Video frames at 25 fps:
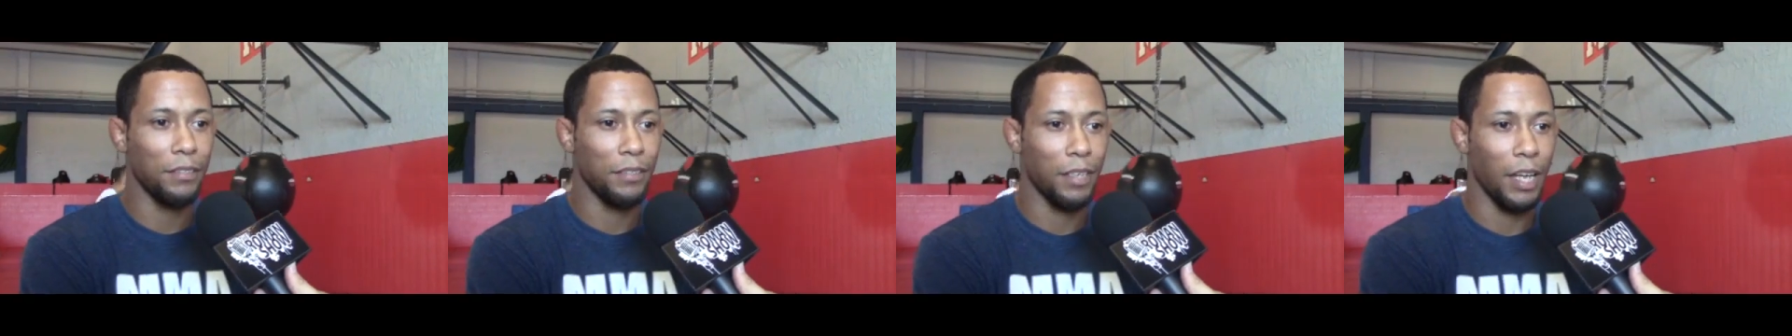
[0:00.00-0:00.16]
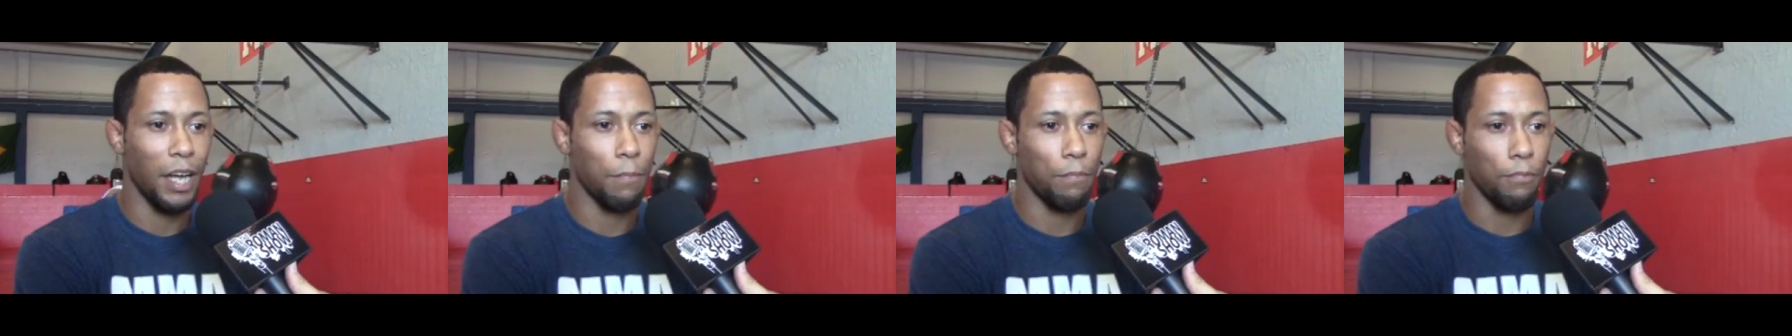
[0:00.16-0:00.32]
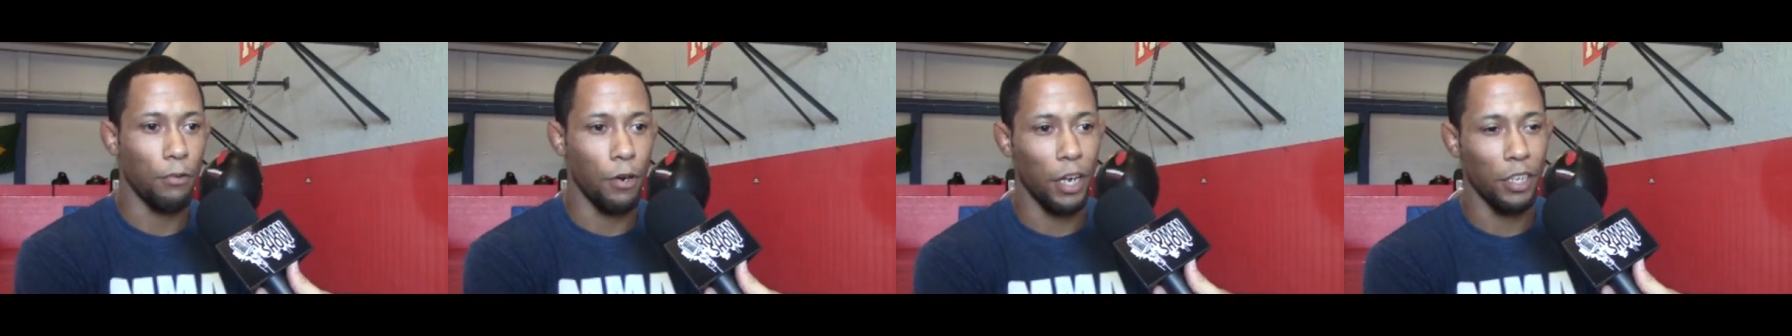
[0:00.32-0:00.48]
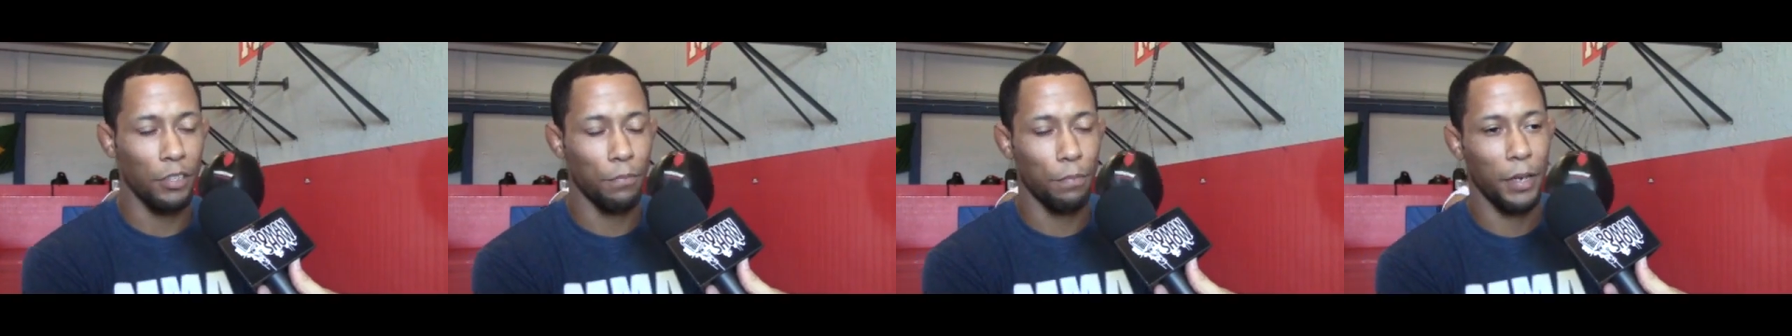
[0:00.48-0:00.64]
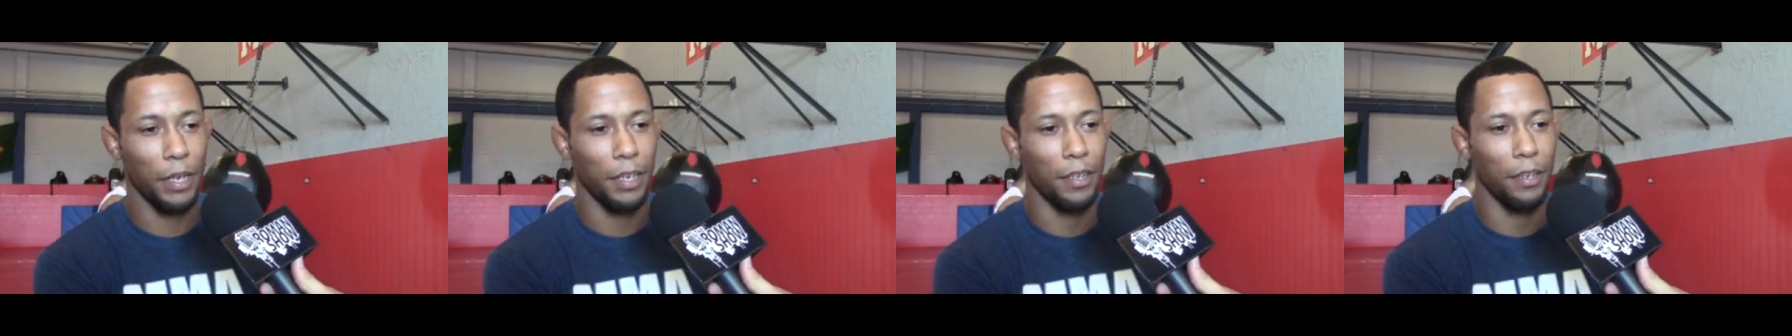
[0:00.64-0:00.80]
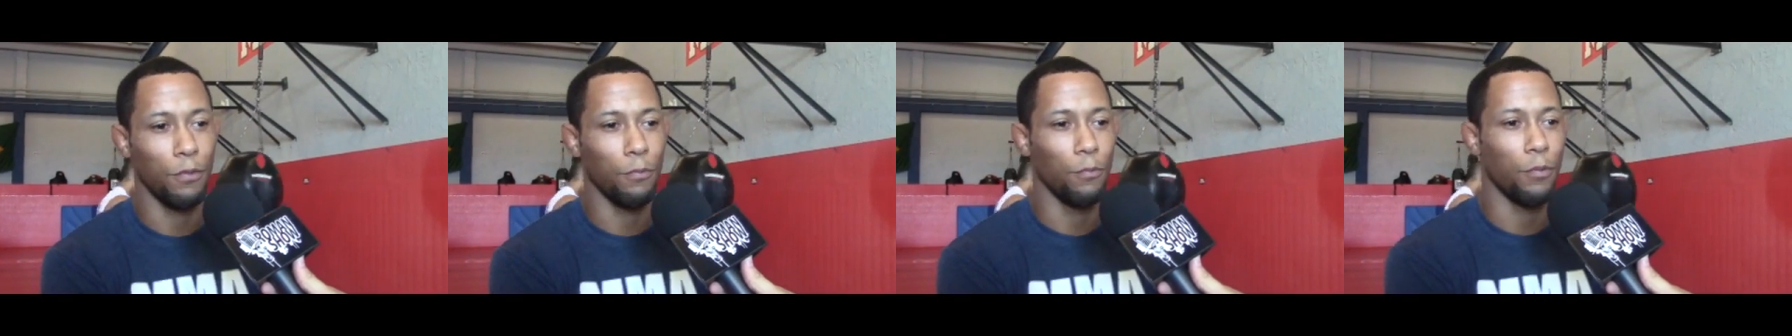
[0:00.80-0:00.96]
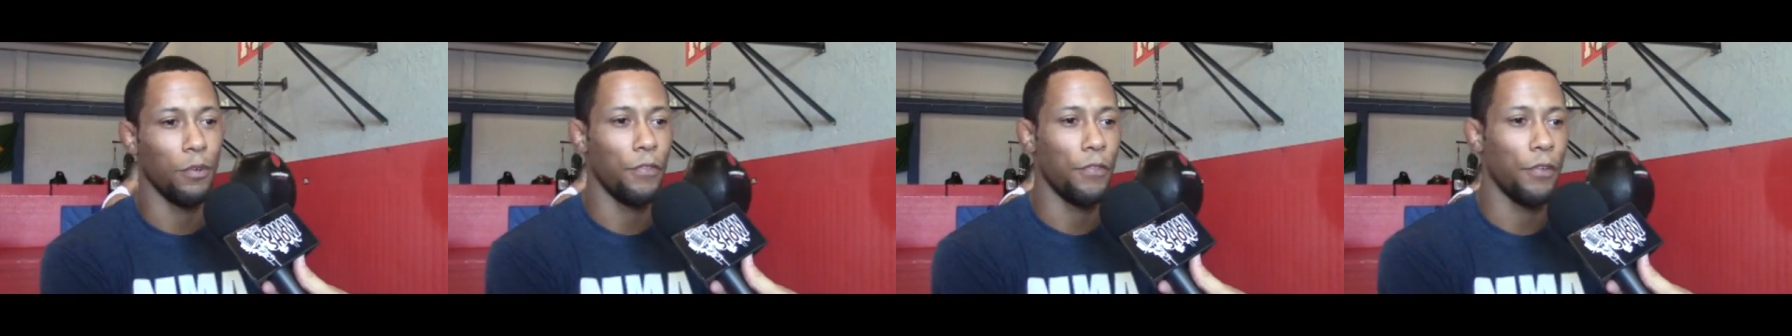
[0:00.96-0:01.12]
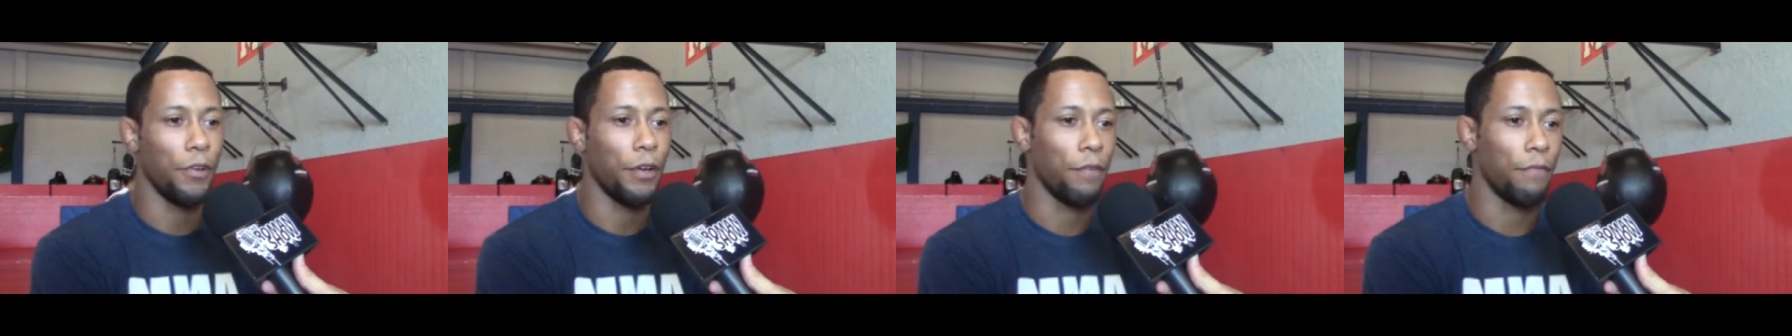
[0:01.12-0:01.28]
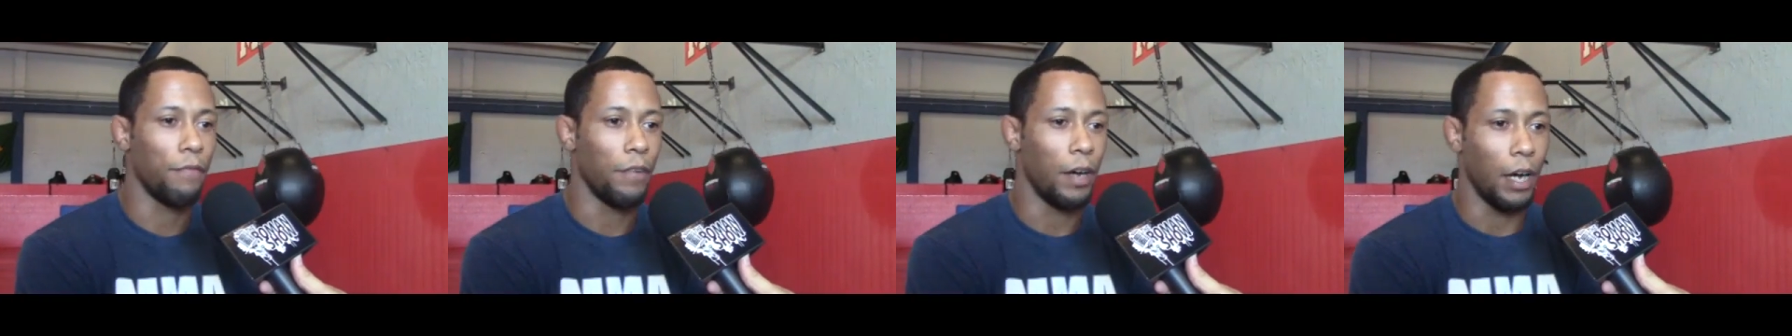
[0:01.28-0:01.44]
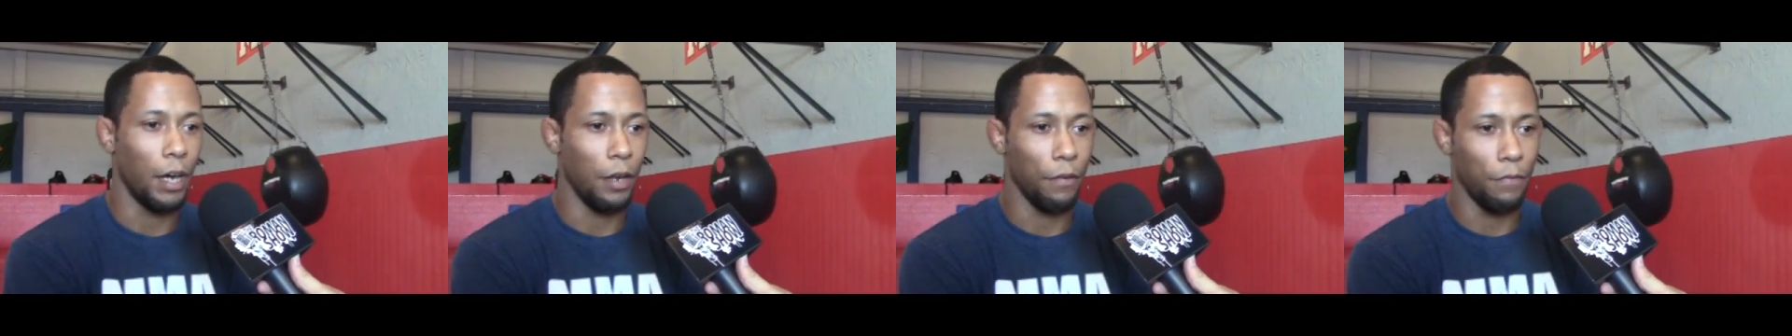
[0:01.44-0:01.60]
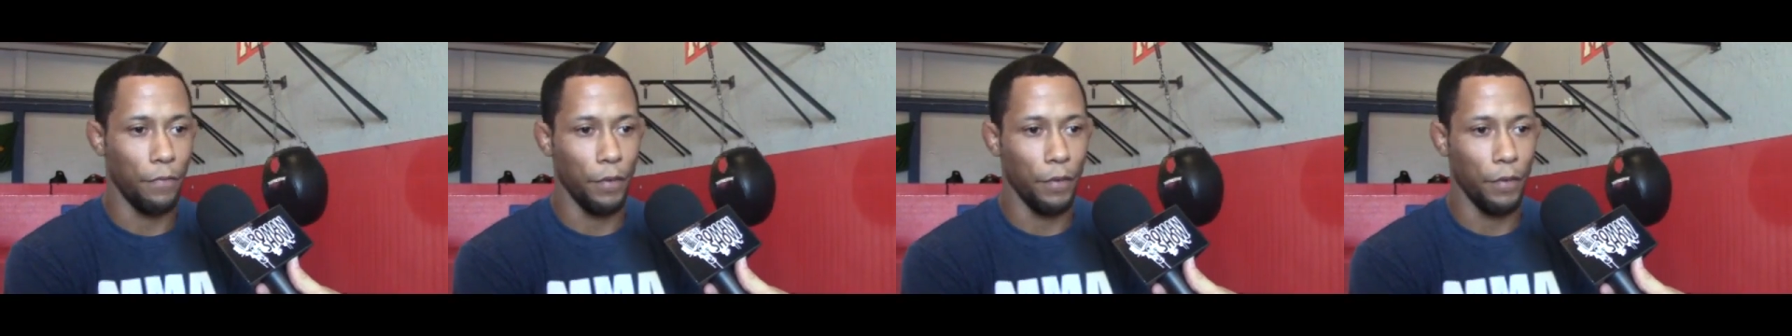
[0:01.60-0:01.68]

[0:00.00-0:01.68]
top prospect in one thirty-five,